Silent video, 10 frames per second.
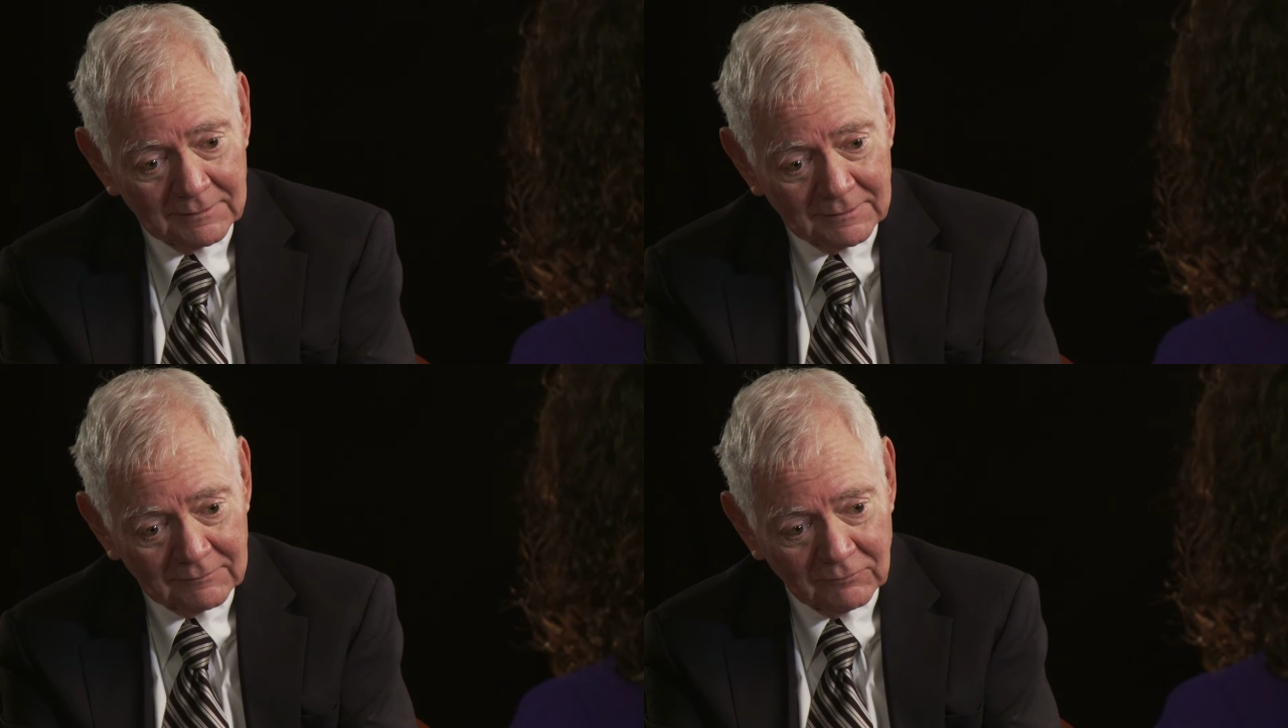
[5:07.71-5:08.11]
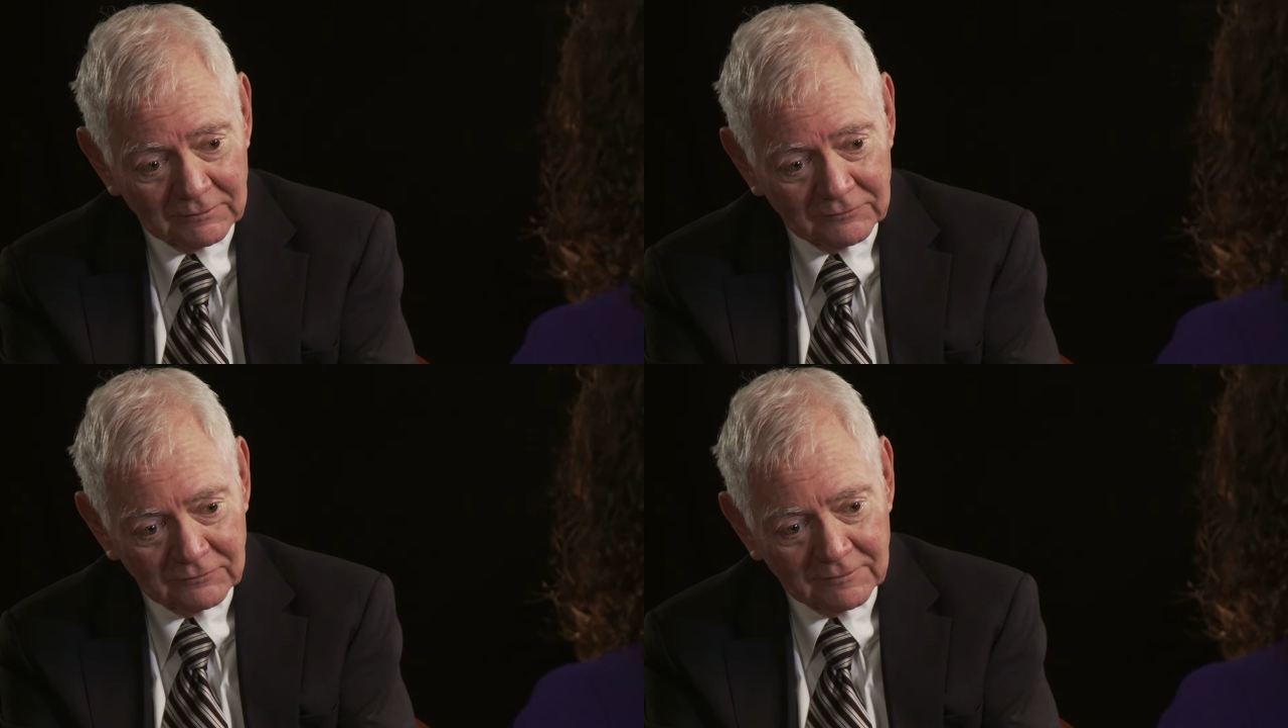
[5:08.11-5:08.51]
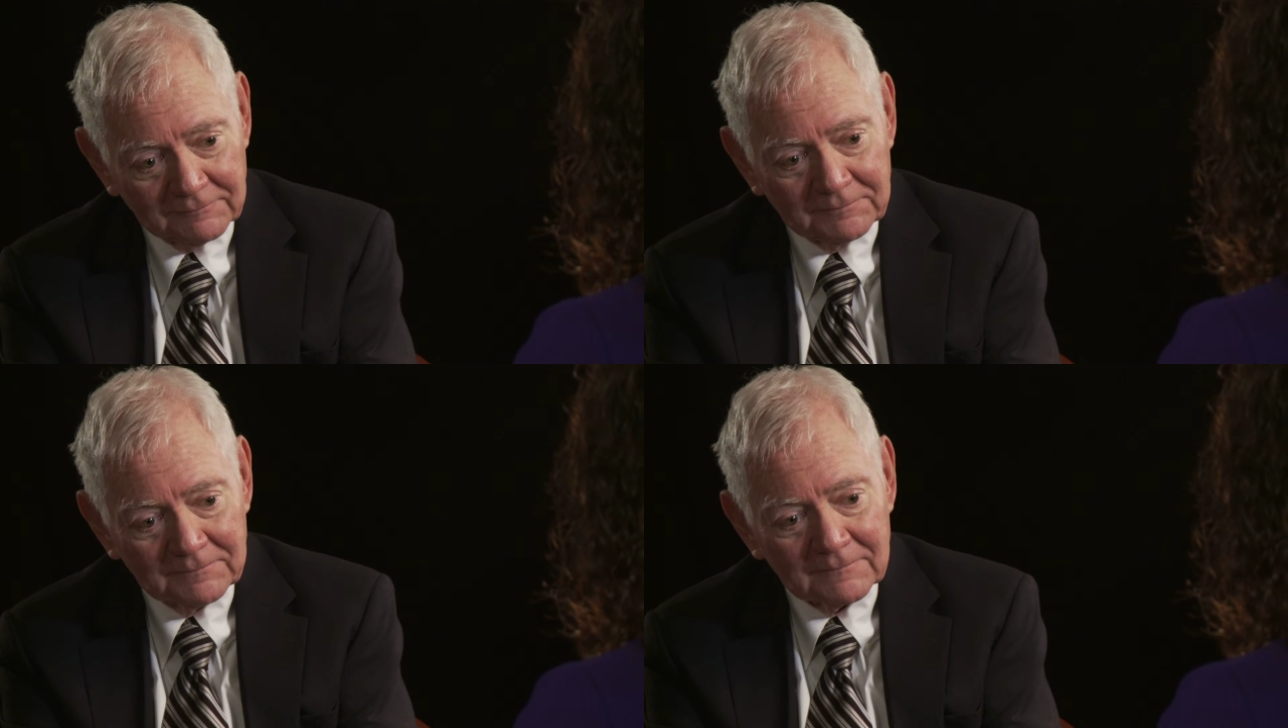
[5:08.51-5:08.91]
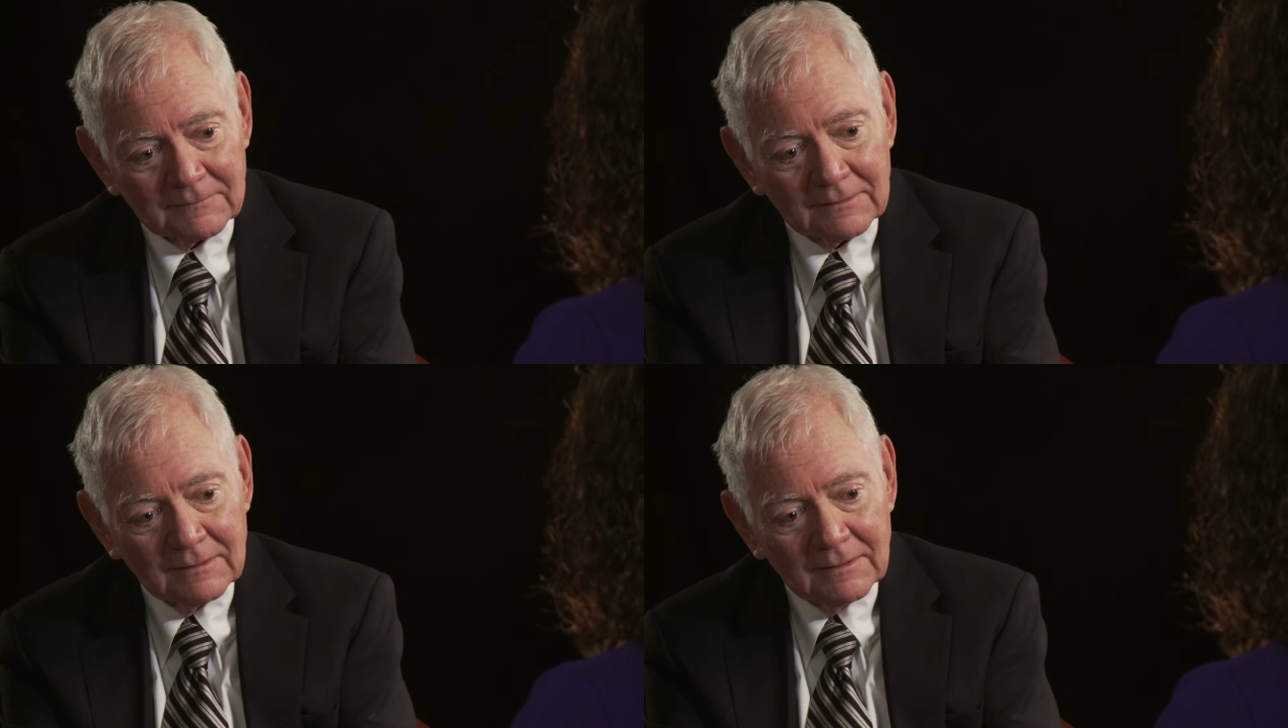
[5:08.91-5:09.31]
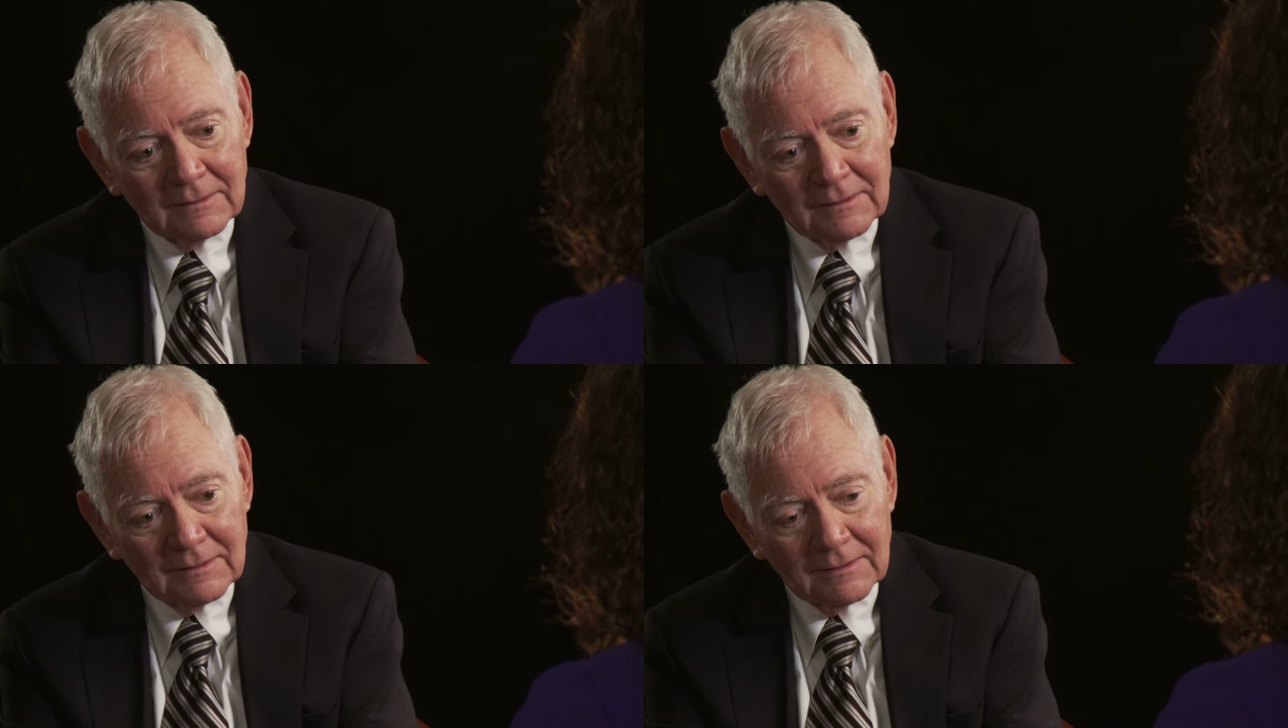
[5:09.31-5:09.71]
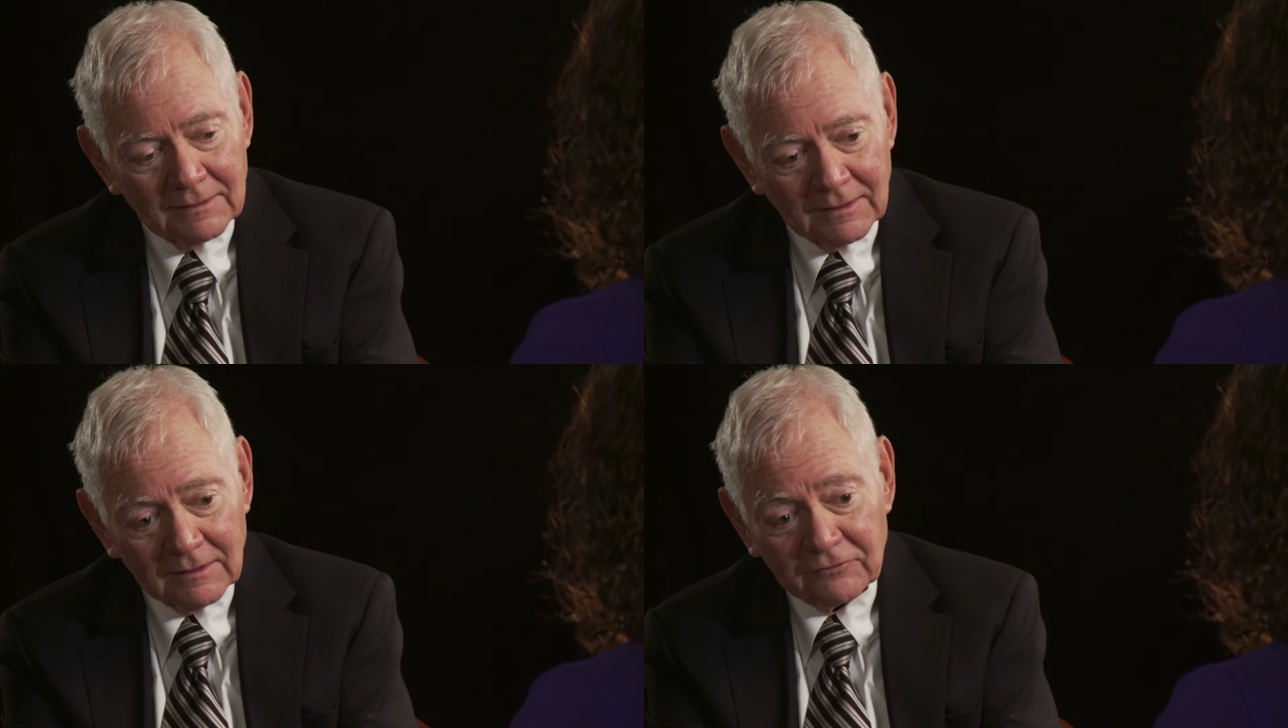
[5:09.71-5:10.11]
It was again,